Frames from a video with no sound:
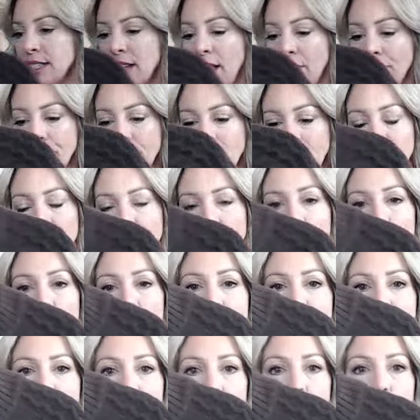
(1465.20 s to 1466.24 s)
definitely will
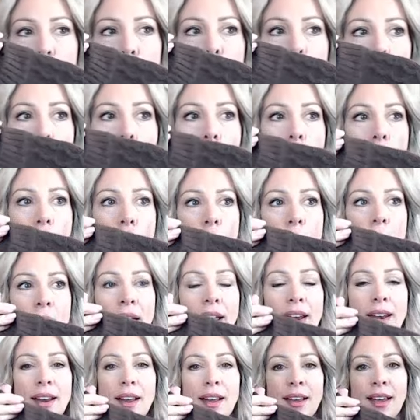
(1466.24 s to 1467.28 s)
keep you warm.
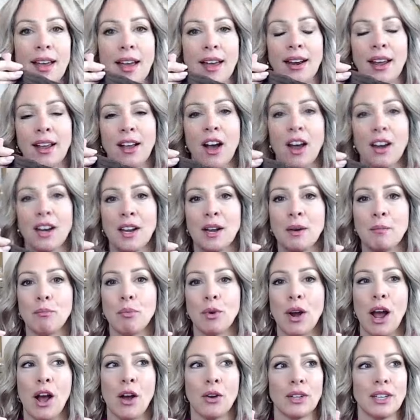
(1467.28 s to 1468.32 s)
And again, I got it in
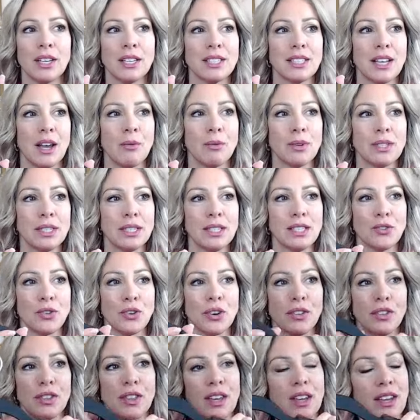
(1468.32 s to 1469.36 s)
brown because I was sort
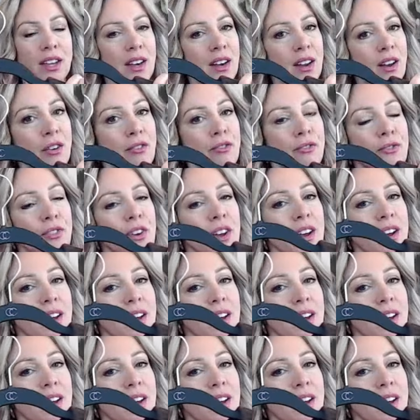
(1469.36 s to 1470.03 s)
of thinking of